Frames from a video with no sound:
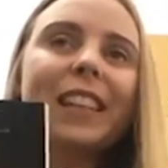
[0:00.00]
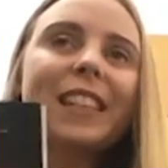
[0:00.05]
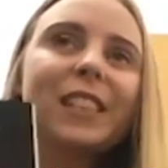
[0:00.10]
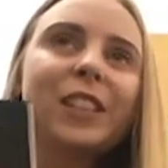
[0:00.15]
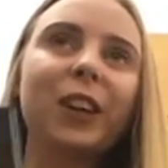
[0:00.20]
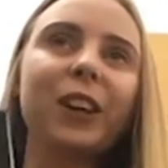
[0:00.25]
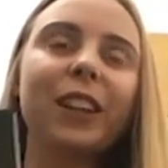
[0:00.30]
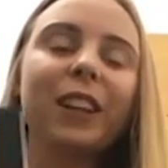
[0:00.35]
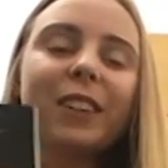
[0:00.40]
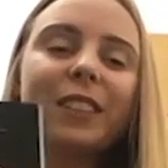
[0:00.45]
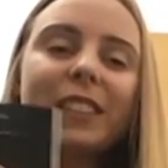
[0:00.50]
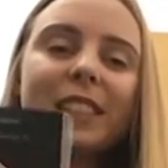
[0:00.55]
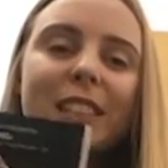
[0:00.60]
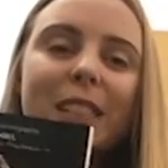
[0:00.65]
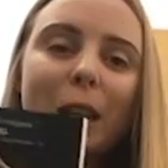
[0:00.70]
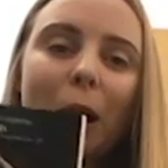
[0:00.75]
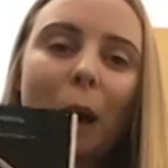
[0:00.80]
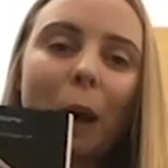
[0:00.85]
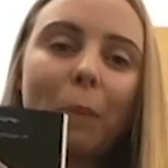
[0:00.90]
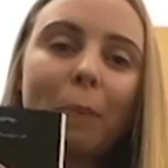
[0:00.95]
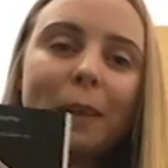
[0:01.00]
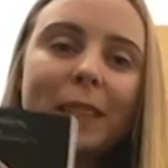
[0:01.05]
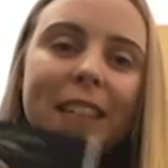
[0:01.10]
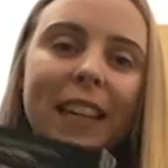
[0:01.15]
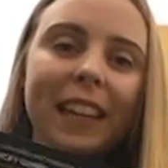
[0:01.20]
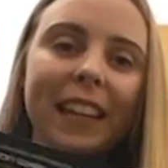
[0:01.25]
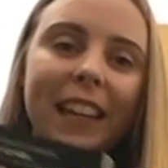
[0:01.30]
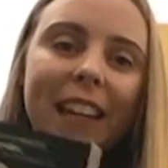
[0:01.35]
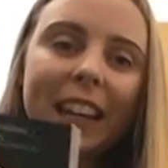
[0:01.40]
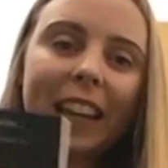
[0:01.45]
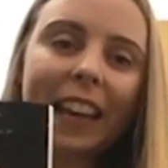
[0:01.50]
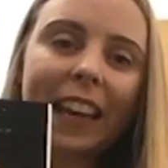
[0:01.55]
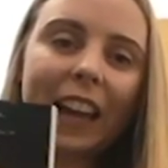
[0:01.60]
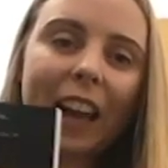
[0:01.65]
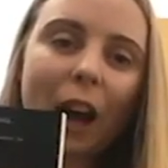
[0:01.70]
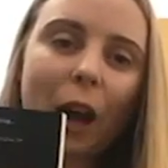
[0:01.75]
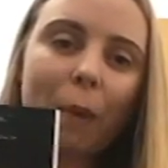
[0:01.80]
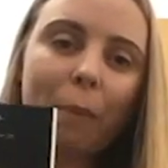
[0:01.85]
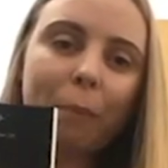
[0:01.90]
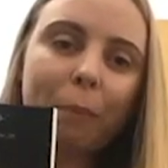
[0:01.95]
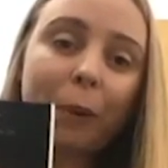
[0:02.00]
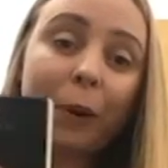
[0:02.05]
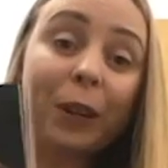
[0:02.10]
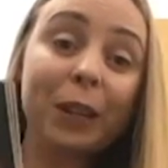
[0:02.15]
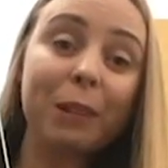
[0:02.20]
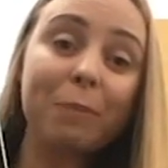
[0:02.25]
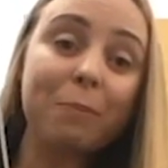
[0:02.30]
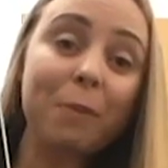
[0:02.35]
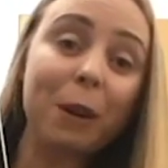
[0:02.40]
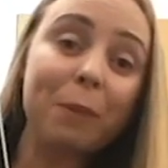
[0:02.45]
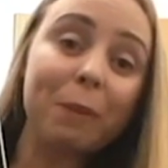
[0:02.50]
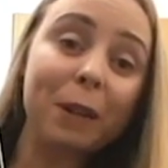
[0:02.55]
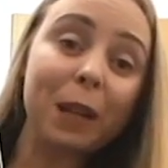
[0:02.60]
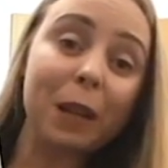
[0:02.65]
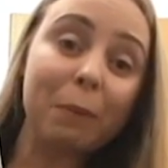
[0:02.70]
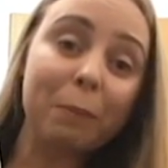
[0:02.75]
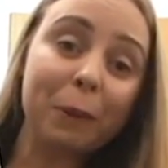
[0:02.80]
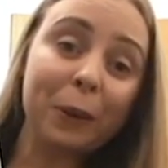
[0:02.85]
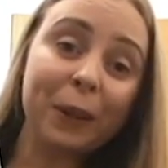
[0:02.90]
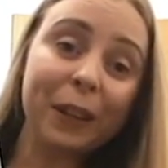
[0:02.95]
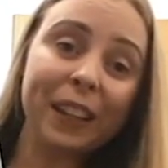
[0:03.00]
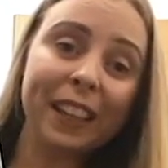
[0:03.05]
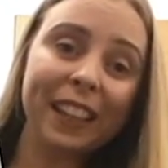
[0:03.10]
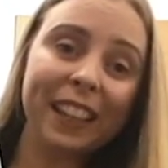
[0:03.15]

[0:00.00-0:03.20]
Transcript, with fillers: So that was just a, a particularly um, poignant moment in the book.